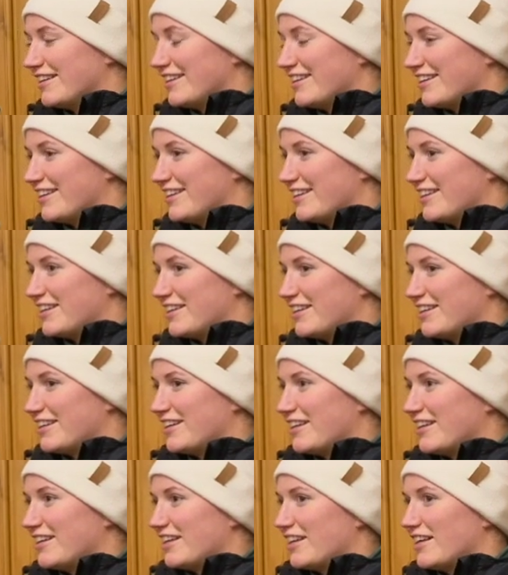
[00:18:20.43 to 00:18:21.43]

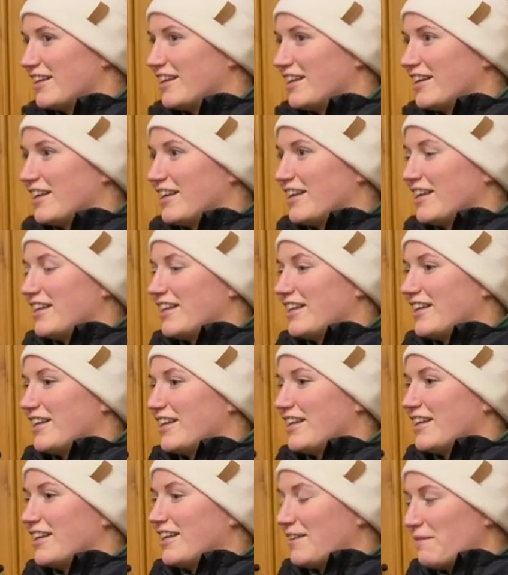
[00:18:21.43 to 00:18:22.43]
(silent)